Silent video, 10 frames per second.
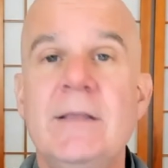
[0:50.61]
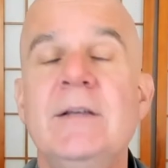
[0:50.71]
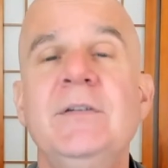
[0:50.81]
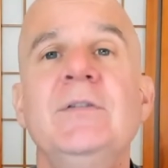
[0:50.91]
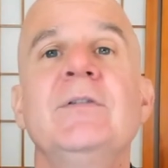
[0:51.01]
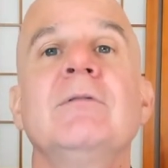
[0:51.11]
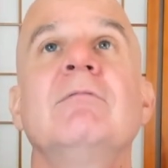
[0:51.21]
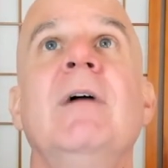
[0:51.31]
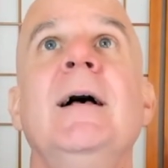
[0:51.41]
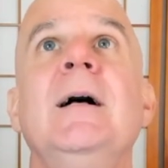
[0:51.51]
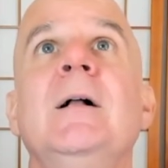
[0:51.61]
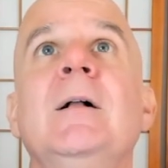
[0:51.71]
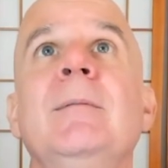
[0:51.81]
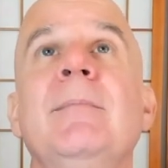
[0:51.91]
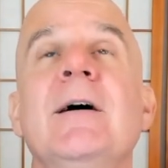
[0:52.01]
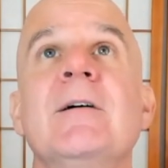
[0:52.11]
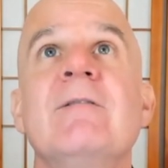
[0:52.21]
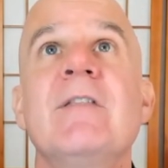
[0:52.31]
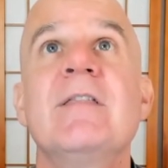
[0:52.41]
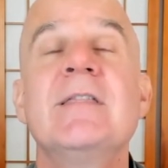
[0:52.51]
This is the realm of
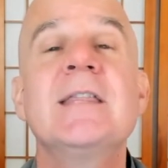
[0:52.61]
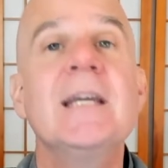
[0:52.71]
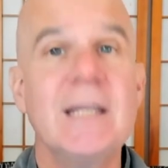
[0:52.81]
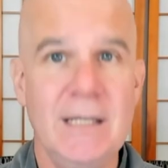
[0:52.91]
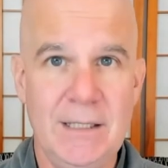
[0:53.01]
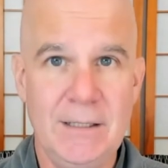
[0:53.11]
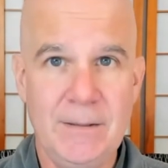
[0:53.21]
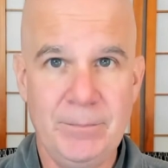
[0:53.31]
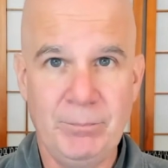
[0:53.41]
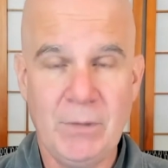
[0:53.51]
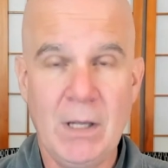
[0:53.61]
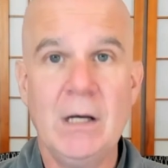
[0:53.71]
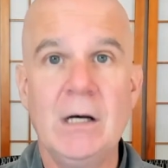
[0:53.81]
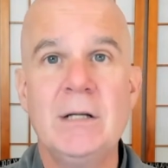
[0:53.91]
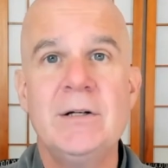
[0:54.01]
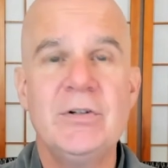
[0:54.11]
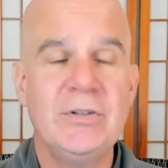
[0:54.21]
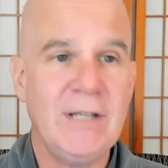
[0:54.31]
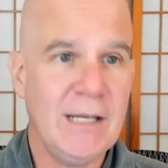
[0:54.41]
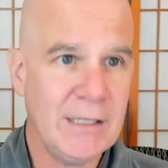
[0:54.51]
thinking,
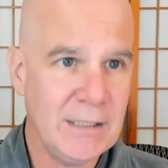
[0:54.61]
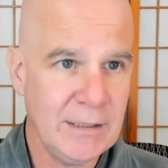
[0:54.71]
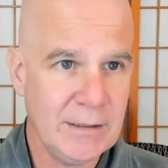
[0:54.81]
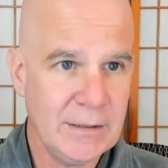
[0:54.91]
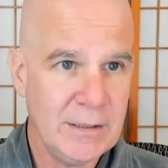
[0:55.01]
understanding.